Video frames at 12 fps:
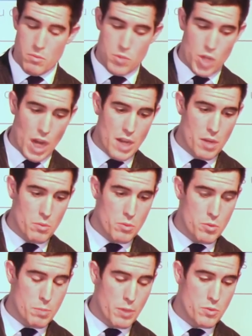China
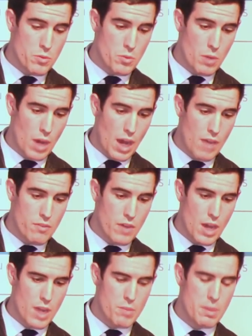
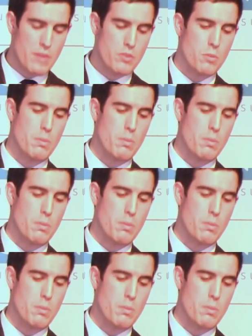is believed to